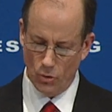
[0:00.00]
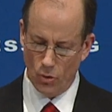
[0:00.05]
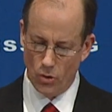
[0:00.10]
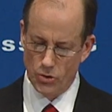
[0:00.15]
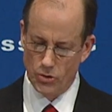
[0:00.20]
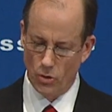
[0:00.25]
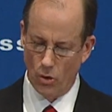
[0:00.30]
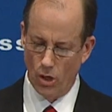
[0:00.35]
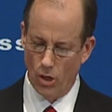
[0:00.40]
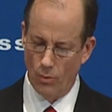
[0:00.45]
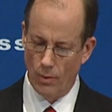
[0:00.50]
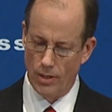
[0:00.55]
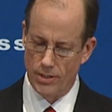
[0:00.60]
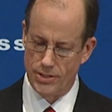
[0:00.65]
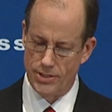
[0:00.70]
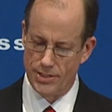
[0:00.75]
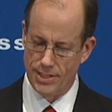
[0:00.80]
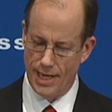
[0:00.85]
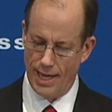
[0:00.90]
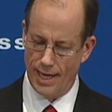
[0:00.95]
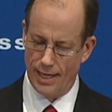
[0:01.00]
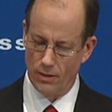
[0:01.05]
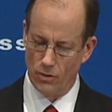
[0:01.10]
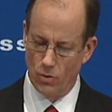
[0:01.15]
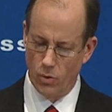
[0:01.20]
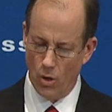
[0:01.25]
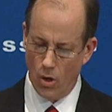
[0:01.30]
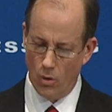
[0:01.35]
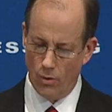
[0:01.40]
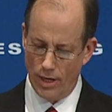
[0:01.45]
George Orwell
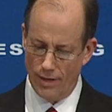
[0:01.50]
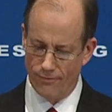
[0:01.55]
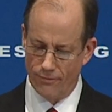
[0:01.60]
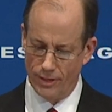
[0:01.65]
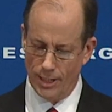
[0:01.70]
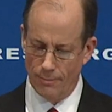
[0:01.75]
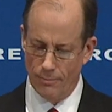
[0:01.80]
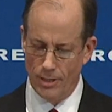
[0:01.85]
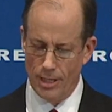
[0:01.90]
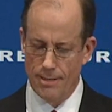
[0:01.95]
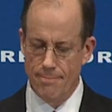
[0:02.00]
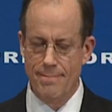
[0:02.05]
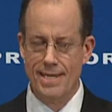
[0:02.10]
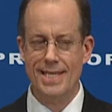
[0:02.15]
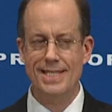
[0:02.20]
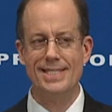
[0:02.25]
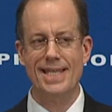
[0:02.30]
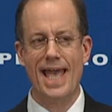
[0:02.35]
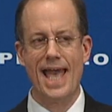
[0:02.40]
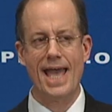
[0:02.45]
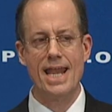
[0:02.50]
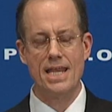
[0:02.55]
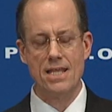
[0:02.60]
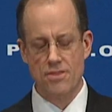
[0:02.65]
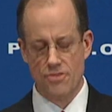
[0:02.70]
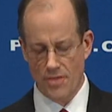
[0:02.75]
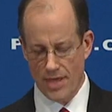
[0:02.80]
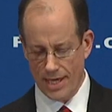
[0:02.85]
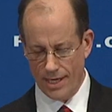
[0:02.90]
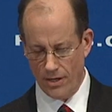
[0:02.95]
said, quote, if liberty means
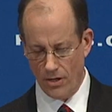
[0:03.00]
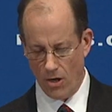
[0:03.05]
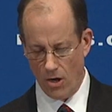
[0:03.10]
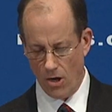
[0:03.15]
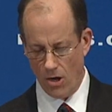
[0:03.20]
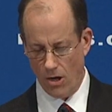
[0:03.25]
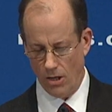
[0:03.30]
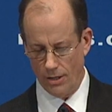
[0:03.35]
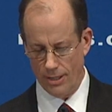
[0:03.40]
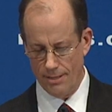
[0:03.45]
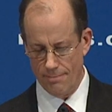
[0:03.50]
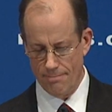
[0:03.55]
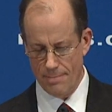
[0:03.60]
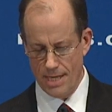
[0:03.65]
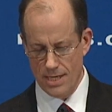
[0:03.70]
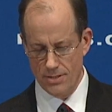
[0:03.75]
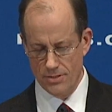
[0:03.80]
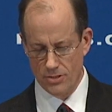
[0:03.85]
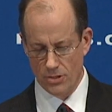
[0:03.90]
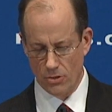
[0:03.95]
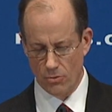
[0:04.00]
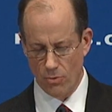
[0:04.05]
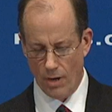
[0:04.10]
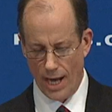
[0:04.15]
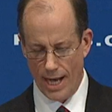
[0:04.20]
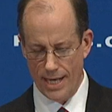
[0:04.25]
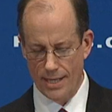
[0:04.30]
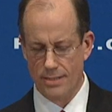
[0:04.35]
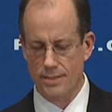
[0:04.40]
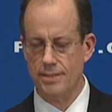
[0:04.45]
anything at all, it means the
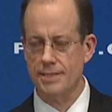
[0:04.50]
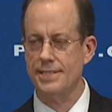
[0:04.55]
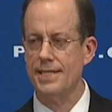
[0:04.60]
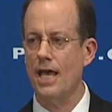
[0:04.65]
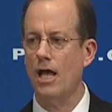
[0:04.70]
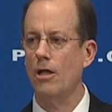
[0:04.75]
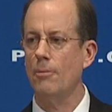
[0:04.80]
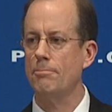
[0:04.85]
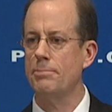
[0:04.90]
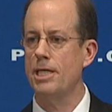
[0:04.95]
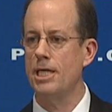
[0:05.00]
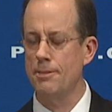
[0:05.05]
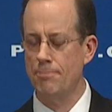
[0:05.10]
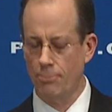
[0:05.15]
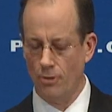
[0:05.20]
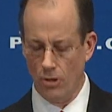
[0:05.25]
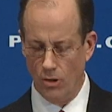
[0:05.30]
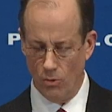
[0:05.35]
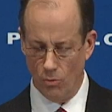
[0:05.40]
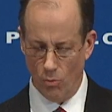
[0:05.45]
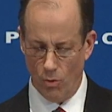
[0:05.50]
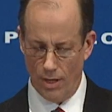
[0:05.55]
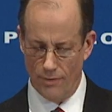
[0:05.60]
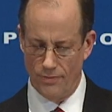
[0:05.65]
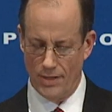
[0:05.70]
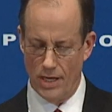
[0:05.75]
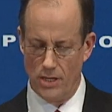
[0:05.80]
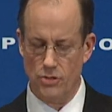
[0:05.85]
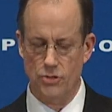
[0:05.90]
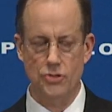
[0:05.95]
right to tell people
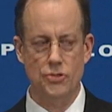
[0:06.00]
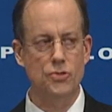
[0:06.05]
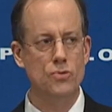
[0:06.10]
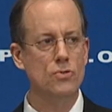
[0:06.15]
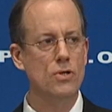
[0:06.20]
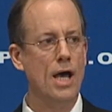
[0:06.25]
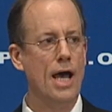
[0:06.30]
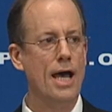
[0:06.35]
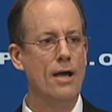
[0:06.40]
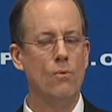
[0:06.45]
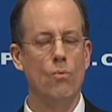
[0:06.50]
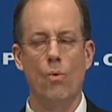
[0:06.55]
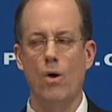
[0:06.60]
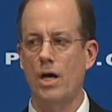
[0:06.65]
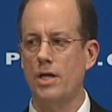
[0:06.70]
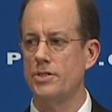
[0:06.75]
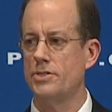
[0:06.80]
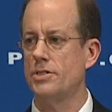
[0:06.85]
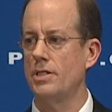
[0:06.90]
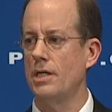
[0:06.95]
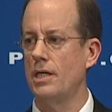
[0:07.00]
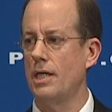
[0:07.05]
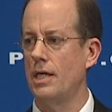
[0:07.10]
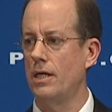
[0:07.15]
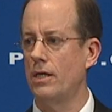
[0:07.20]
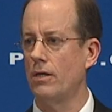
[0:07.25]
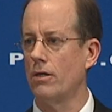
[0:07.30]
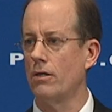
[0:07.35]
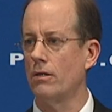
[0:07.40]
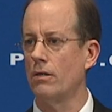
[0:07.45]
what they do not want to
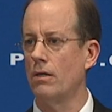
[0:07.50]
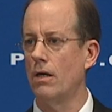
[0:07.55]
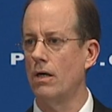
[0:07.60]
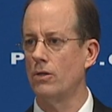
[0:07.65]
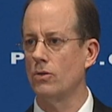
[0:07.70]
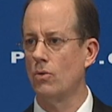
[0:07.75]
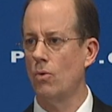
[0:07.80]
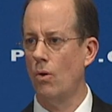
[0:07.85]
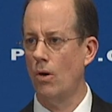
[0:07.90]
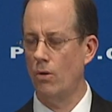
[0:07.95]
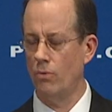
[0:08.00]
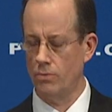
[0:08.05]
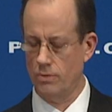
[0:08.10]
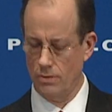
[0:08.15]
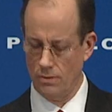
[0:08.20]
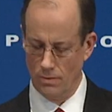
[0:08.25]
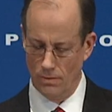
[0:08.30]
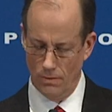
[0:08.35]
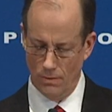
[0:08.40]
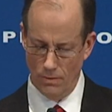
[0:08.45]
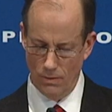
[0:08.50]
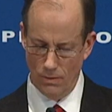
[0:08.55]
hear, unquote.